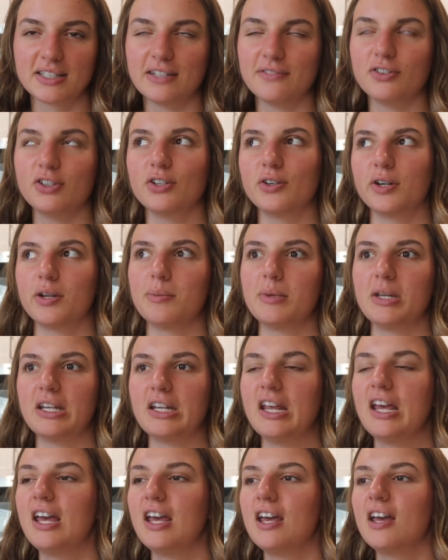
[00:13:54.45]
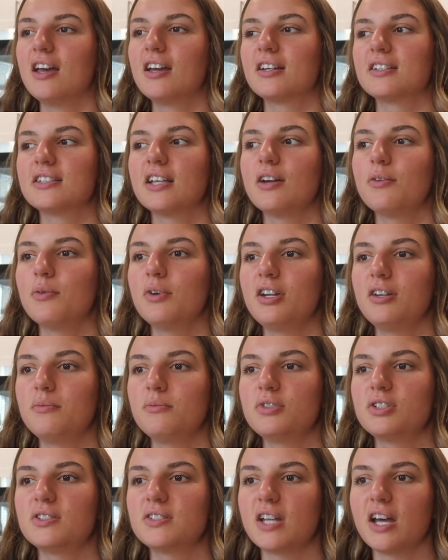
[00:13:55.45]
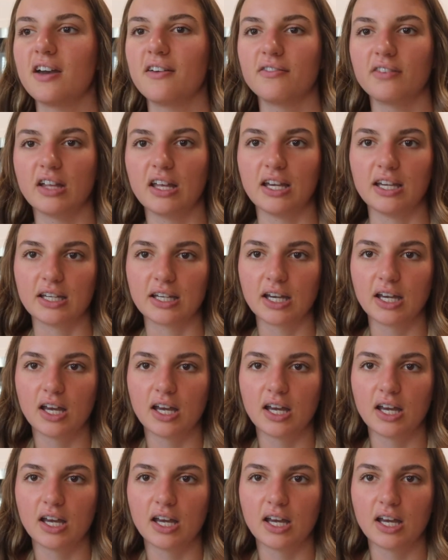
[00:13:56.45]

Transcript: if you know what I mean. Because I want them just to have like